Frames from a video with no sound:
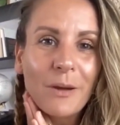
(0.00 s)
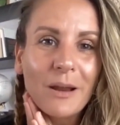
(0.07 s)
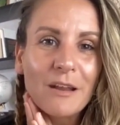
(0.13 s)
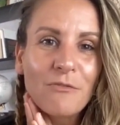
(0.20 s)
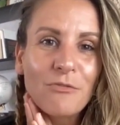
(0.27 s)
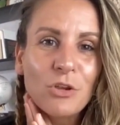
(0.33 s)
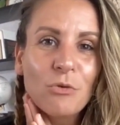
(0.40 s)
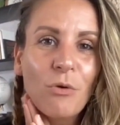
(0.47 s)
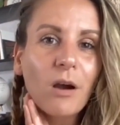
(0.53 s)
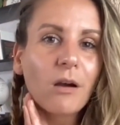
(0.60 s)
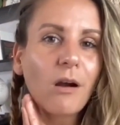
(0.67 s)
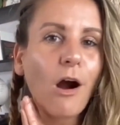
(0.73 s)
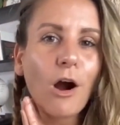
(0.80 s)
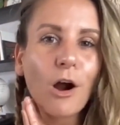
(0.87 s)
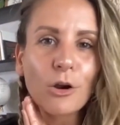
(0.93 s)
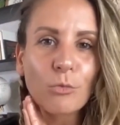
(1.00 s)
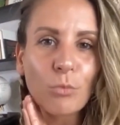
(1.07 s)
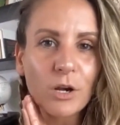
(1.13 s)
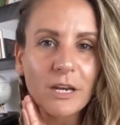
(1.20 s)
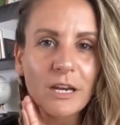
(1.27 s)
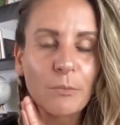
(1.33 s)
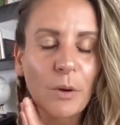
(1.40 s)
But if you are a
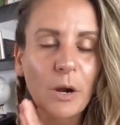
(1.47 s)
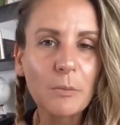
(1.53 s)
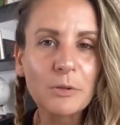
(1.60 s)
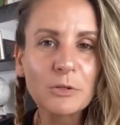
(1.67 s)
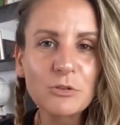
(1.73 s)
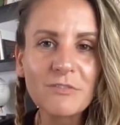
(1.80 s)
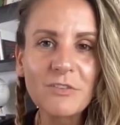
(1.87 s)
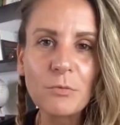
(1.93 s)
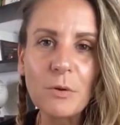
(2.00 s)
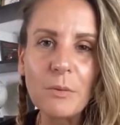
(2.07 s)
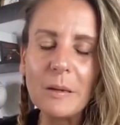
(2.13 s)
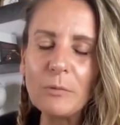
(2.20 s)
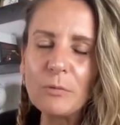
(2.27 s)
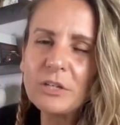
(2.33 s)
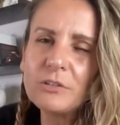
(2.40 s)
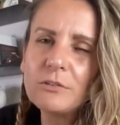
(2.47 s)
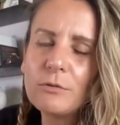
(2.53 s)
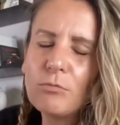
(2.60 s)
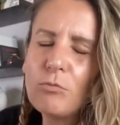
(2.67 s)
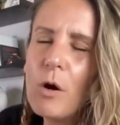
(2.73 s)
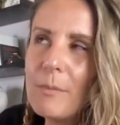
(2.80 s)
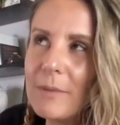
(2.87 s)
hardworking, purpose driven woman with
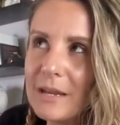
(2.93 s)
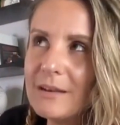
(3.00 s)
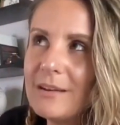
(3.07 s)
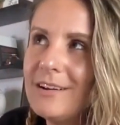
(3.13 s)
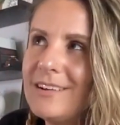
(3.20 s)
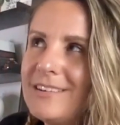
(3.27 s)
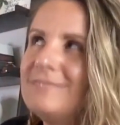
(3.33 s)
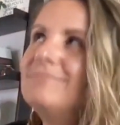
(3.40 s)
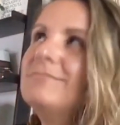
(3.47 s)
woman,